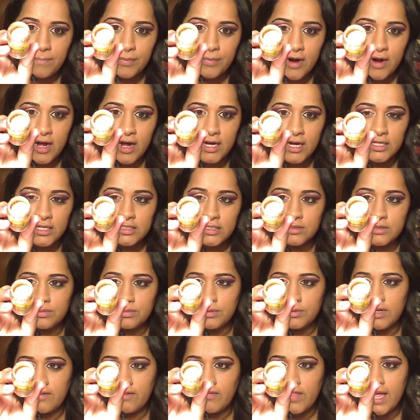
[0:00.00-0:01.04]
bronze
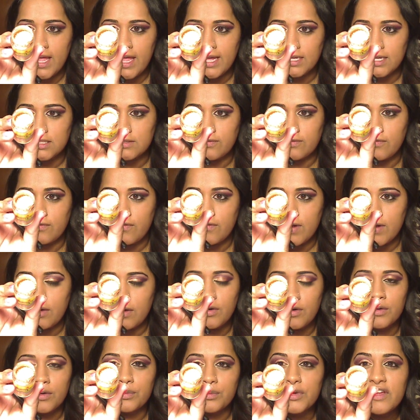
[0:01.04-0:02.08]
reflex
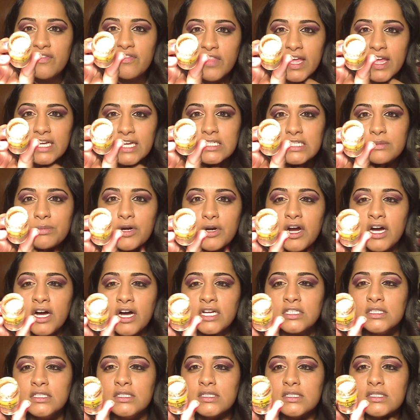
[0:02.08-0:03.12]
reflex
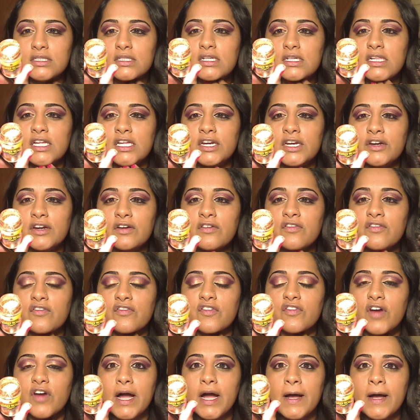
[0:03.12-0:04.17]
bronze glitter
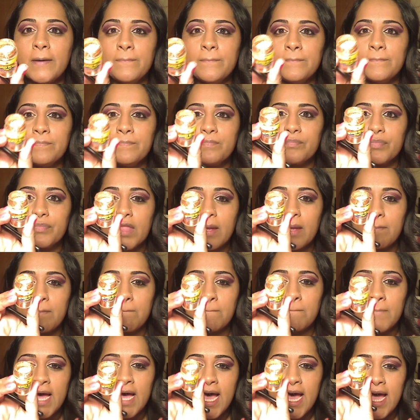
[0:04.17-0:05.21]
from
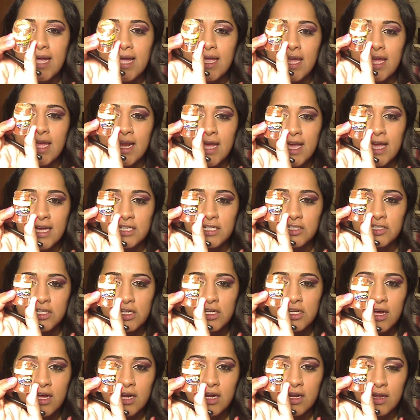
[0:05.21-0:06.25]
MAC, and I
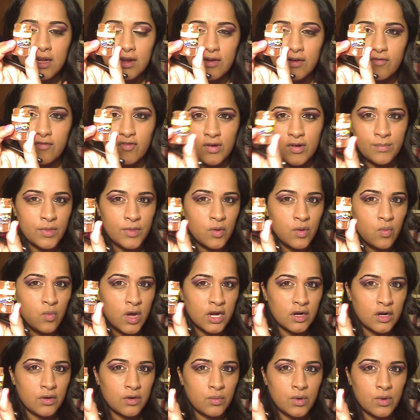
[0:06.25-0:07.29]
actually got it from the
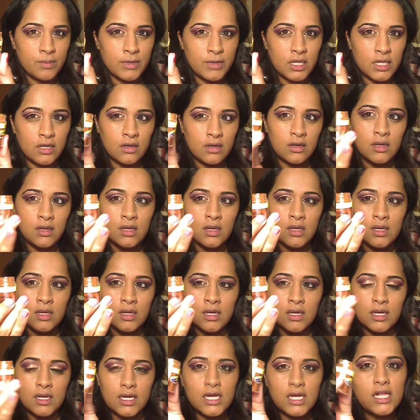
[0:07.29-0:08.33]
Wonder Woman
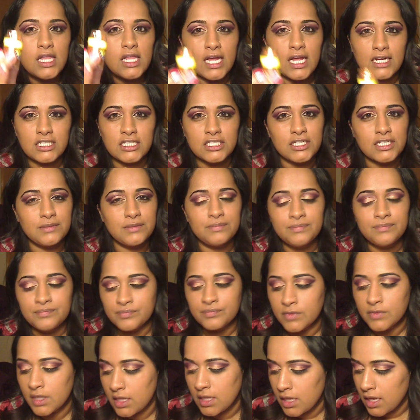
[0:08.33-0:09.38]
collection.
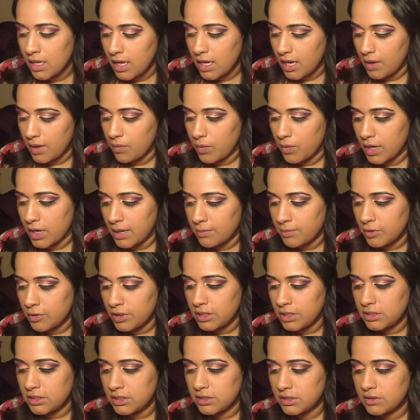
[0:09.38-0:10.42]
And what I'm
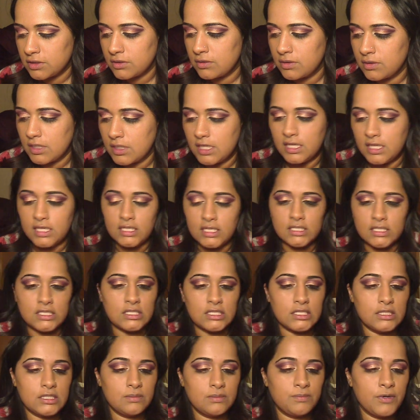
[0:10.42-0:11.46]
going to do is
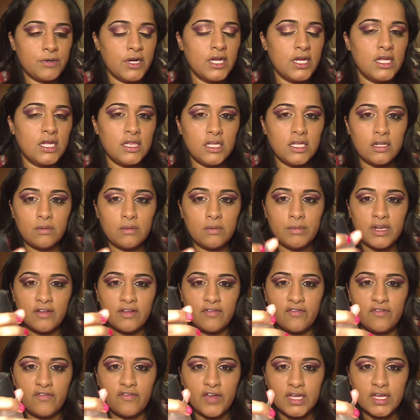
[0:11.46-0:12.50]
spray a little bit
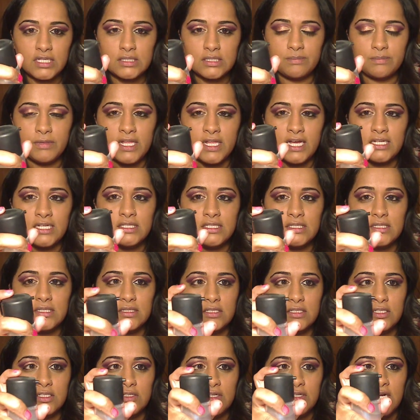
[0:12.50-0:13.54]
of Fix Plus
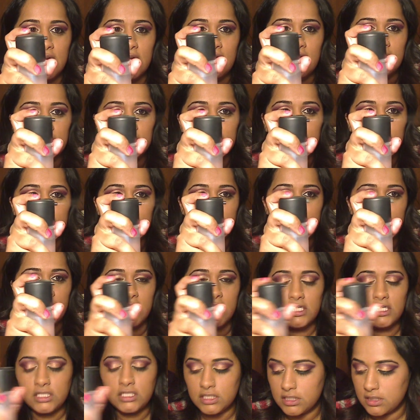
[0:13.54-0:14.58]
straight onto the
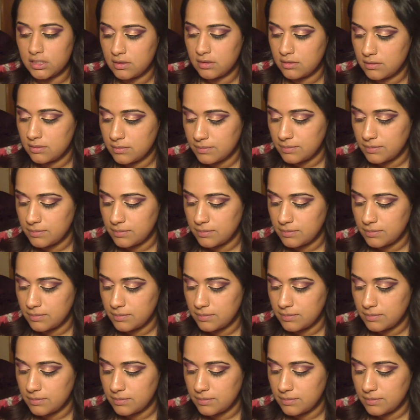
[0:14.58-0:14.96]
brush,